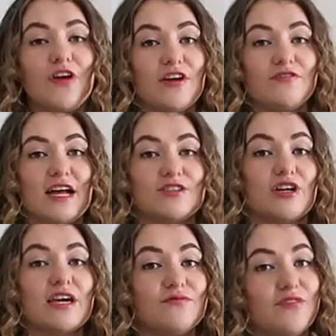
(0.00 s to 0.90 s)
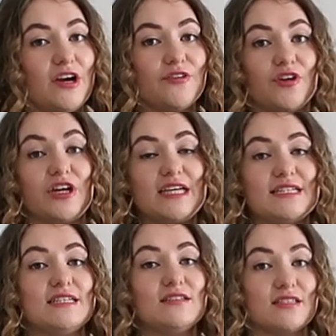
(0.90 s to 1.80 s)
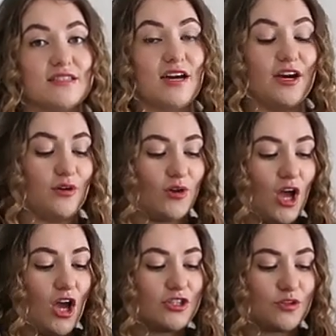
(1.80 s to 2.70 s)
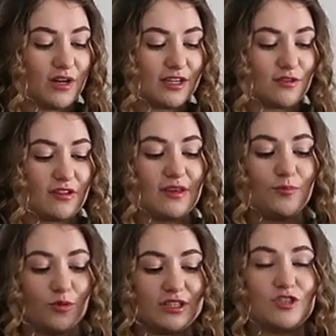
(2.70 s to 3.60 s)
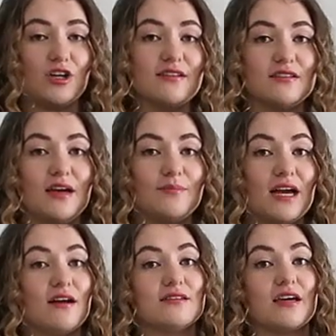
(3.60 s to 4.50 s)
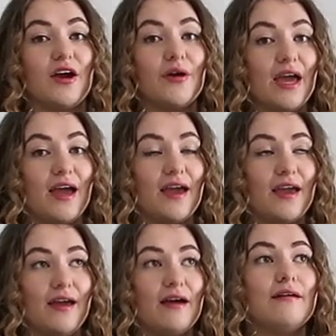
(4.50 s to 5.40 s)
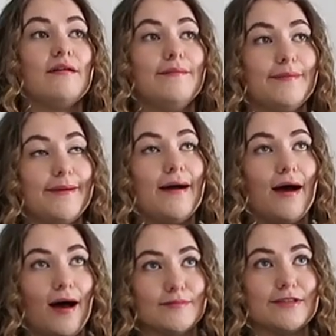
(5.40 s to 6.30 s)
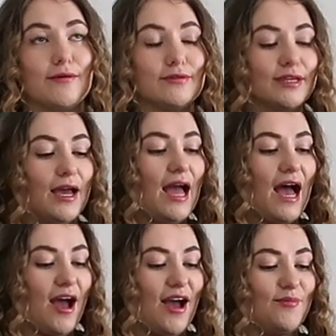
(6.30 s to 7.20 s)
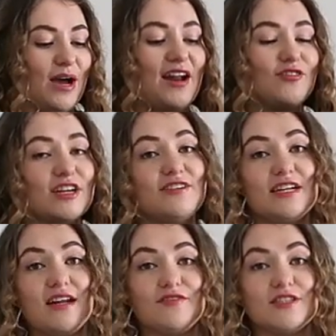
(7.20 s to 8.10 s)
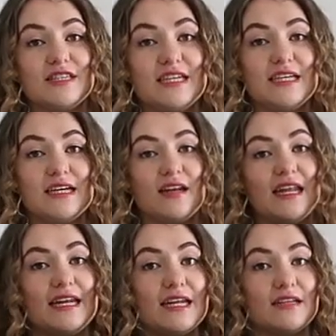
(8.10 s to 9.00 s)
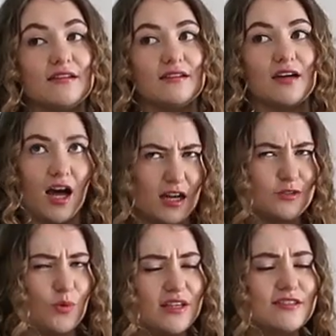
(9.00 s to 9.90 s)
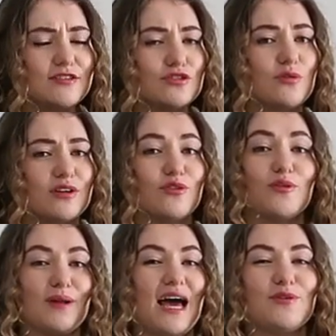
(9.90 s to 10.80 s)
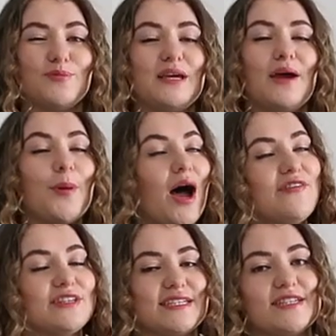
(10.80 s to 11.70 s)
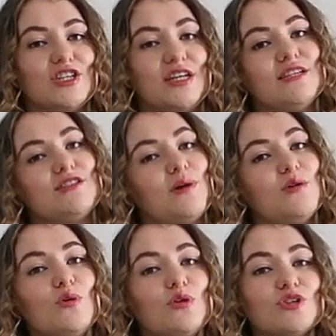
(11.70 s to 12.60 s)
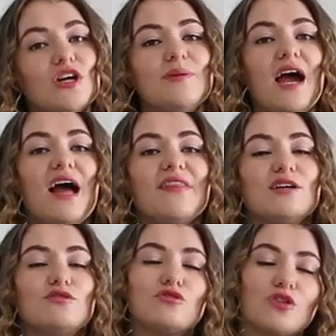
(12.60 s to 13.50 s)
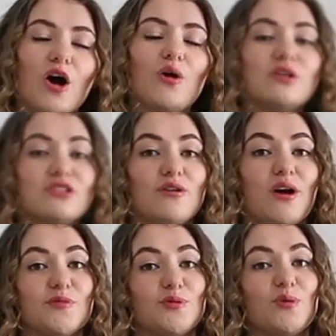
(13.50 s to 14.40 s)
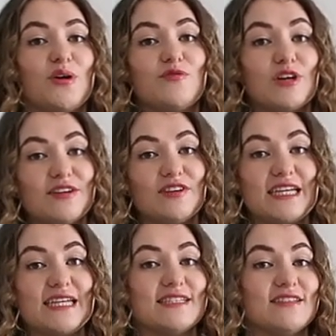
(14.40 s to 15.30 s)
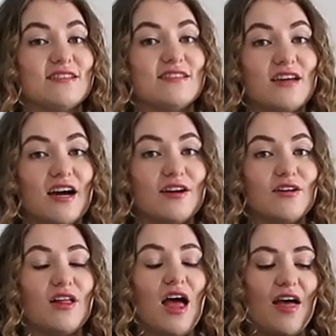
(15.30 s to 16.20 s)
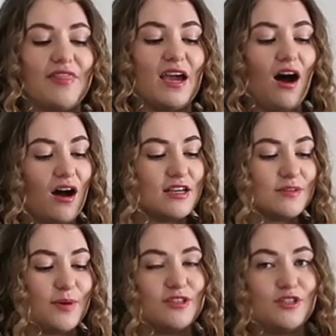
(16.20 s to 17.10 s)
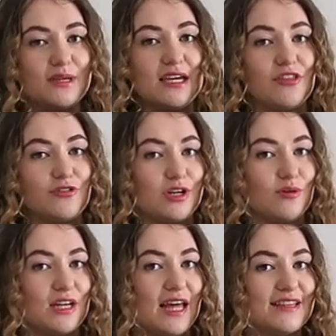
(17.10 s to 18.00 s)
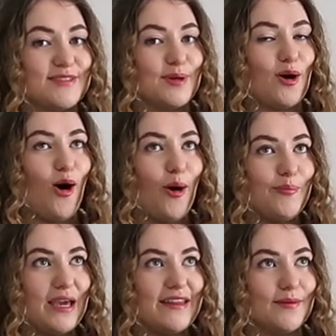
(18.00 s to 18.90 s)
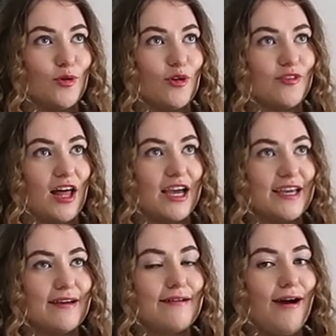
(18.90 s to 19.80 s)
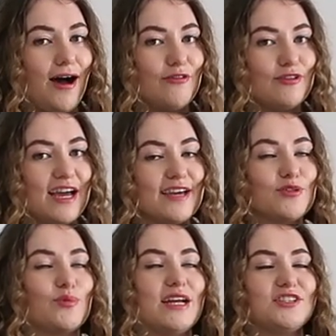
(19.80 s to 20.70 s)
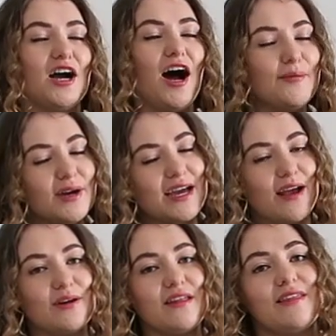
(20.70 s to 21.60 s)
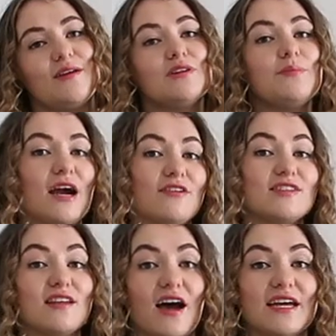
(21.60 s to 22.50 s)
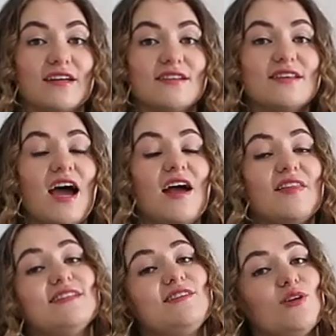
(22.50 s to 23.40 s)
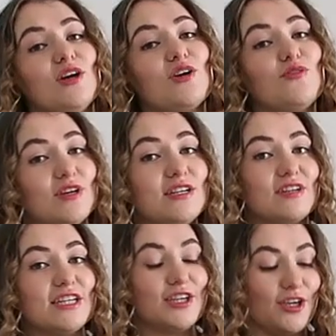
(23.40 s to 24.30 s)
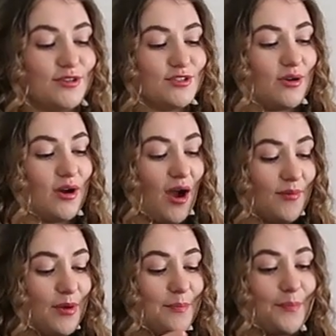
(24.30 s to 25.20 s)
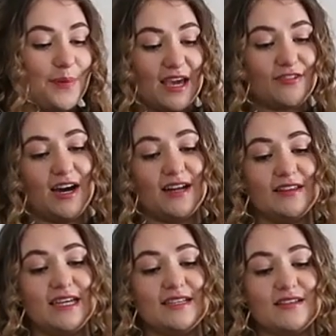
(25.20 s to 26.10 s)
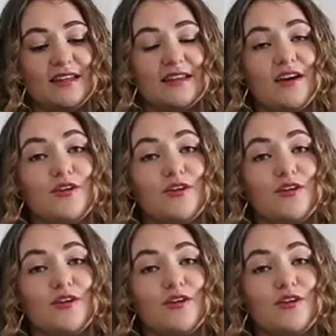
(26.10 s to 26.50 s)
very flattering, and very, very easy to style. So when I saw that they brought these trousers out in black, I was like, okay, I'm sold. And I really, really loved the linen coloured ones, so I thought the black would be a perfect addition into my wardrobe. They are so, so comfortable and really, really easy to style. They are supposed to be 3/4 length, but on me they're more of like calf length, which I'm okay with. I think with a pair of sliders they still look really, really cute. So I'm a big fan of these. I think they